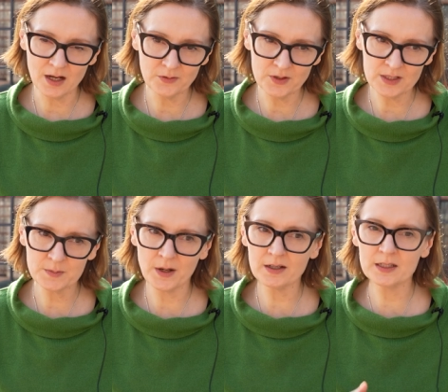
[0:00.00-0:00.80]
offers,
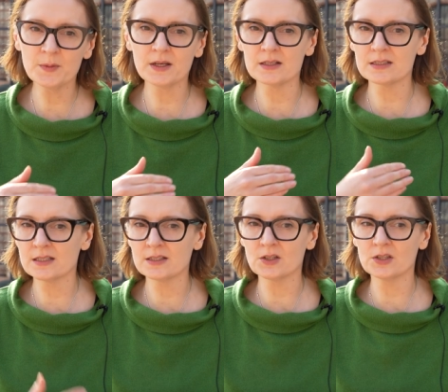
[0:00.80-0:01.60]
partly because
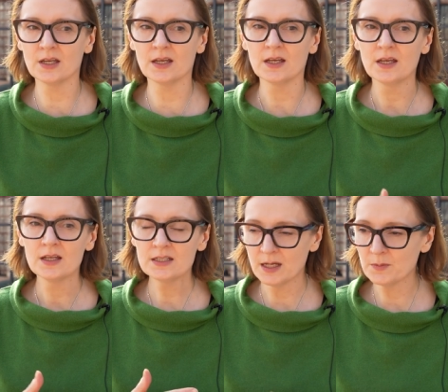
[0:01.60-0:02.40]
it's such a
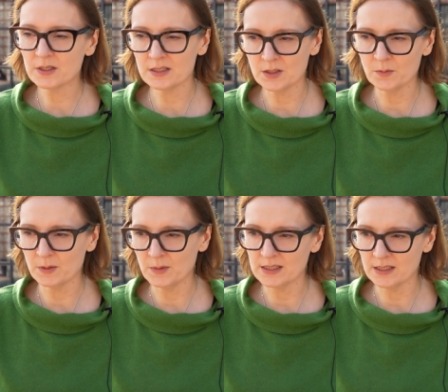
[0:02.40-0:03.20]

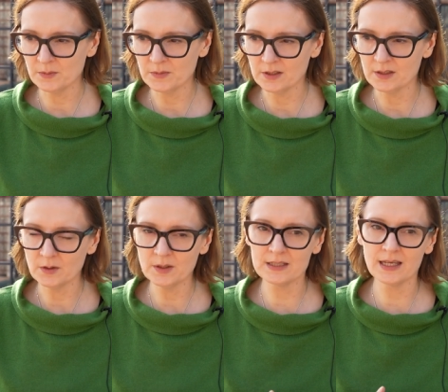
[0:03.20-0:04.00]
time-consuming medium. You
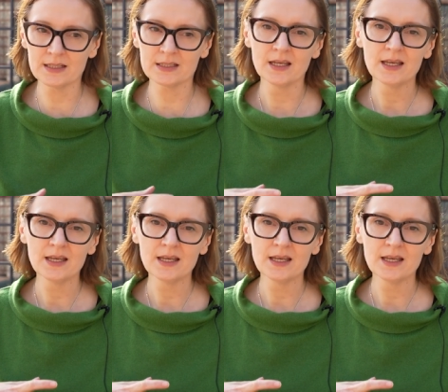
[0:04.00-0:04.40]
know, it takes